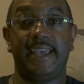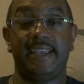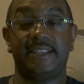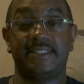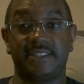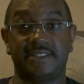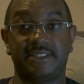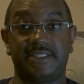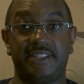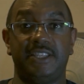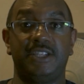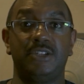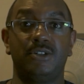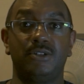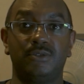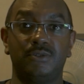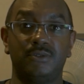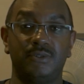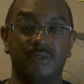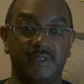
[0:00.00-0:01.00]
as a
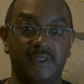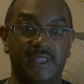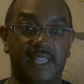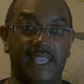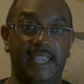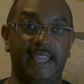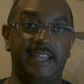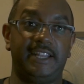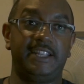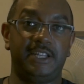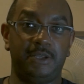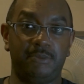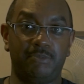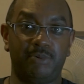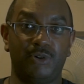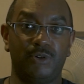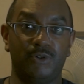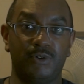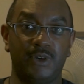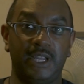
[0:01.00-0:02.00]
single editing
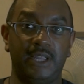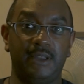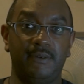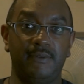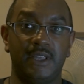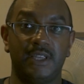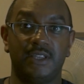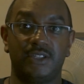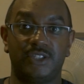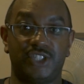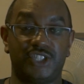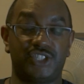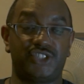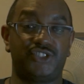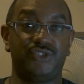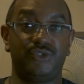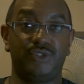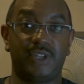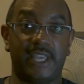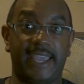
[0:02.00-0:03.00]
program,
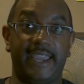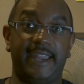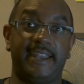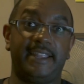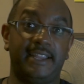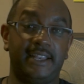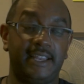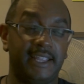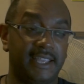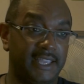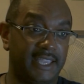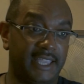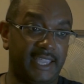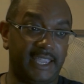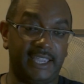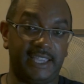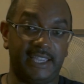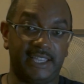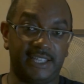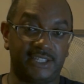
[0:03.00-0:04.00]
just you to edit
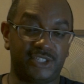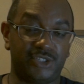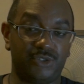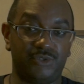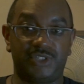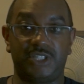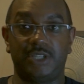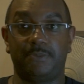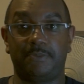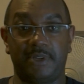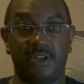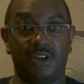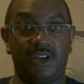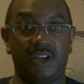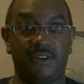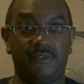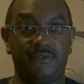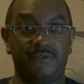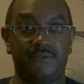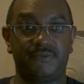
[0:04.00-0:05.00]
and to ship it
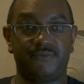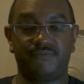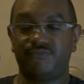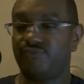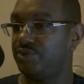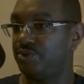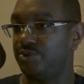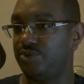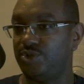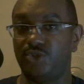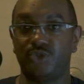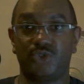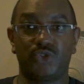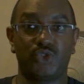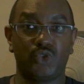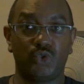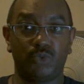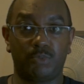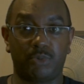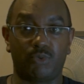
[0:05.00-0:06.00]
off to
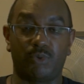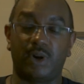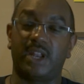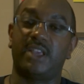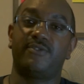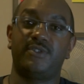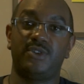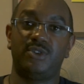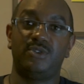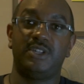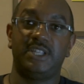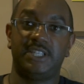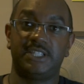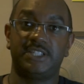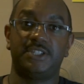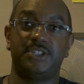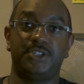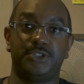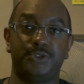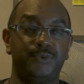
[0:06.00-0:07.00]
YouTube or whatever you need
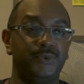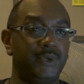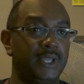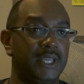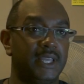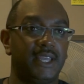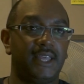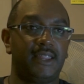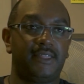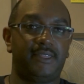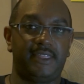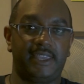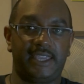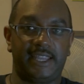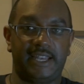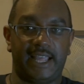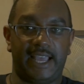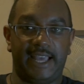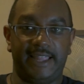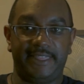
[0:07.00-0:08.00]
to do,
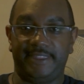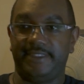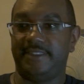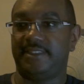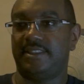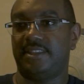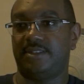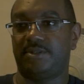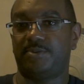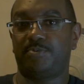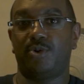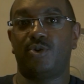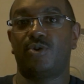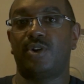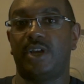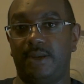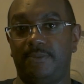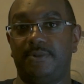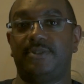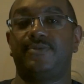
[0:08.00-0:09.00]
then I think this
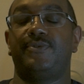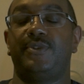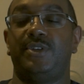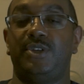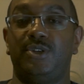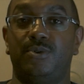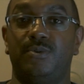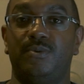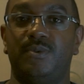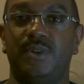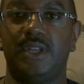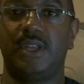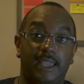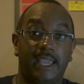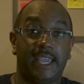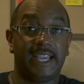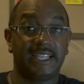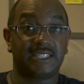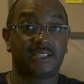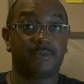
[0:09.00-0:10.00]
program is for you.
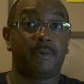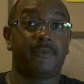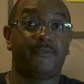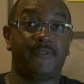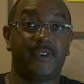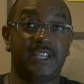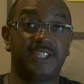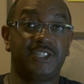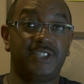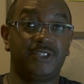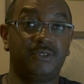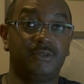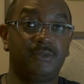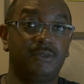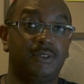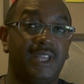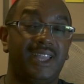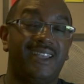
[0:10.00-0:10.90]
As a professional,